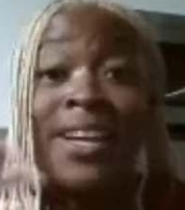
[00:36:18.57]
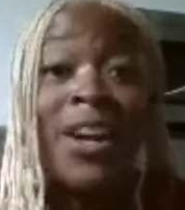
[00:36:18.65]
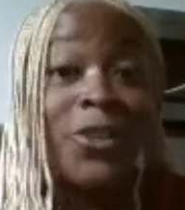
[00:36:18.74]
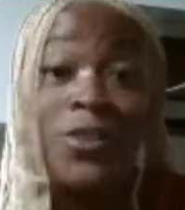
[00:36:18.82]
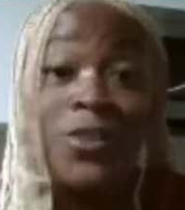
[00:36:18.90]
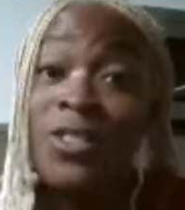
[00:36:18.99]

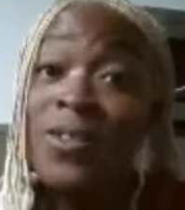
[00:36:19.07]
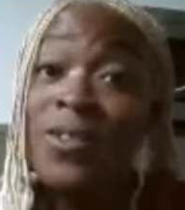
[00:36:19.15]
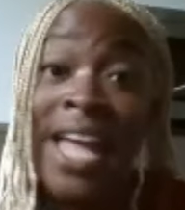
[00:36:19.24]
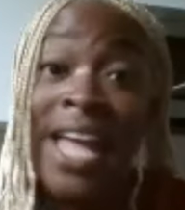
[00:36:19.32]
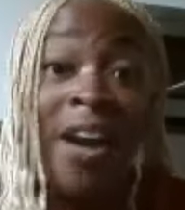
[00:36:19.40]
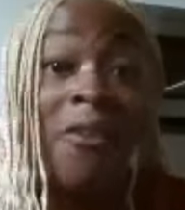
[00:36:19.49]
Countries are
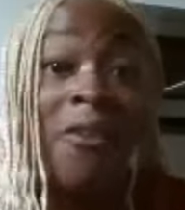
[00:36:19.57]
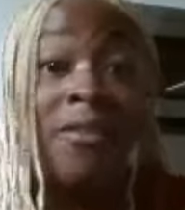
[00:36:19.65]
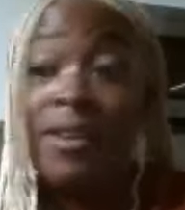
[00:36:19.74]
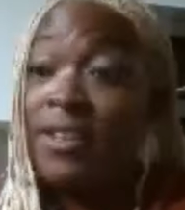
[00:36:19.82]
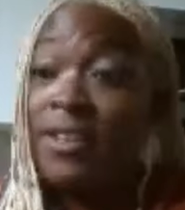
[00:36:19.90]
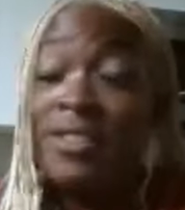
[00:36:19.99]
now
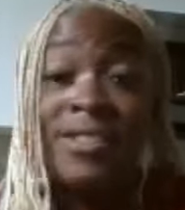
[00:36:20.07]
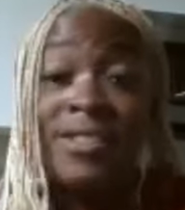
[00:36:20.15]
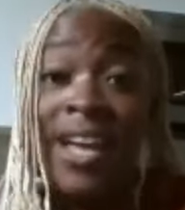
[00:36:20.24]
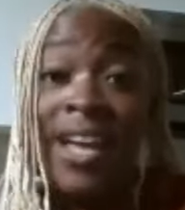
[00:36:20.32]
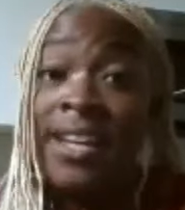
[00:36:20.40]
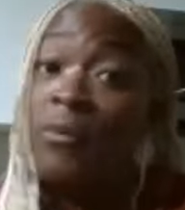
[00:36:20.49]

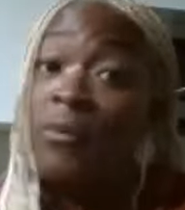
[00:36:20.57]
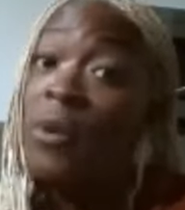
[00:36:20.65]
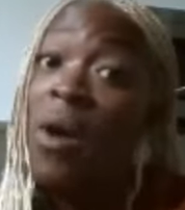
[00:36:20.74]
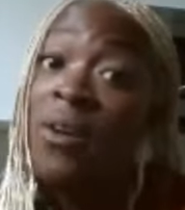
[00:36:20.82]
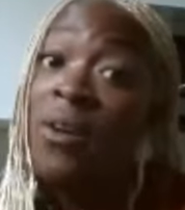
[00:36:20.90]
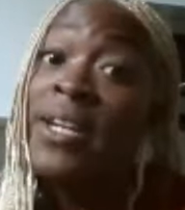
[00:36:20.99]
deciding we
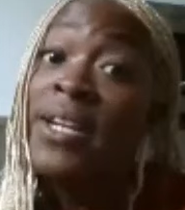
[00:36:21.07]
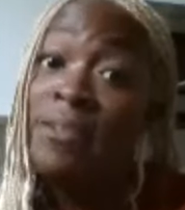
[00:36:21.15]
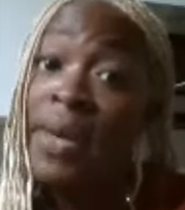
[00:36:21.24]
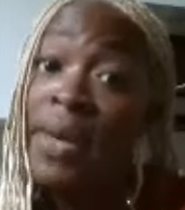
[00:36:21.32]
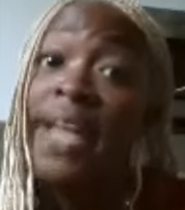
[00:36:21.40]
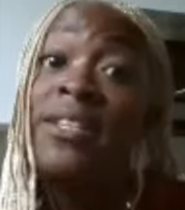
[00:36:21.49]
want our
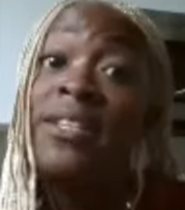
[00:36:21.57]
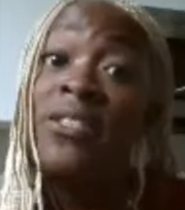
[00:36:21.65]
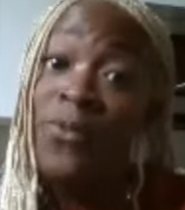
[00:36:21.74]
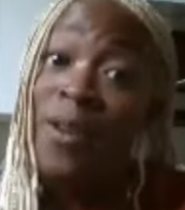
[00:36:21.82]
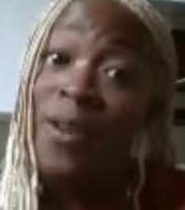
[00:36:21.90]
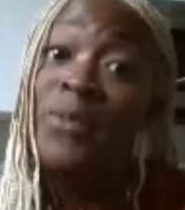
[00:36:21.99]

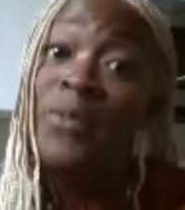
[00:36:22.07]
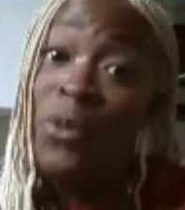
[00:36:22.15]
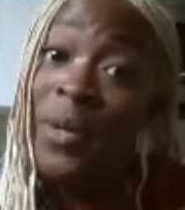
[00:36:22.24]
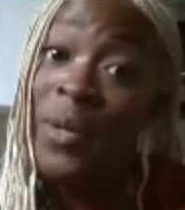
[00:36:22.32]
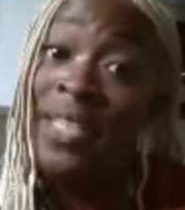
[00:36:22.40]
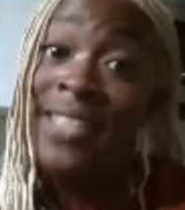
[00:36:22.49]
independence from the
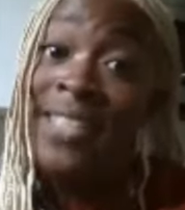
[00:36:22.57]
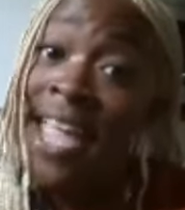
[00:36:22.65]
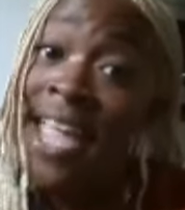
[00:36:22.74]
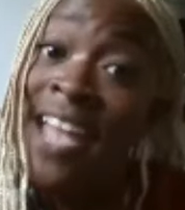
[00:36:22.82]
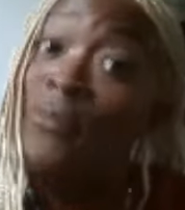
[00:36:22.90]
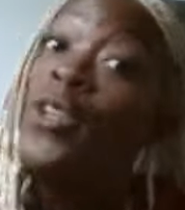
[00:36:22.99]
Queen's hand.